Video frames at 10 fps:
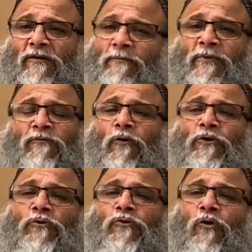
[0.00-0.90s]
Before
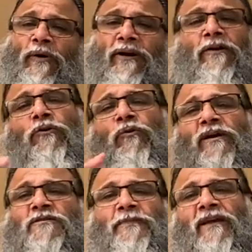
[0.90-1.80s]
you know it, you
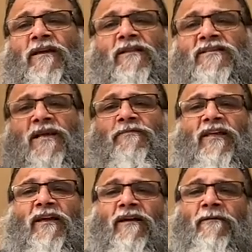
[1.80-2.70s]
are speaking the same
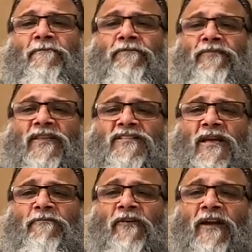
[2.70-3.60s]
thing, the
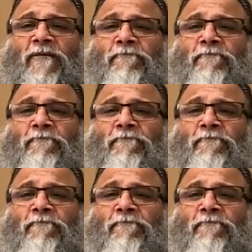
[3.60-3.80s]
same way.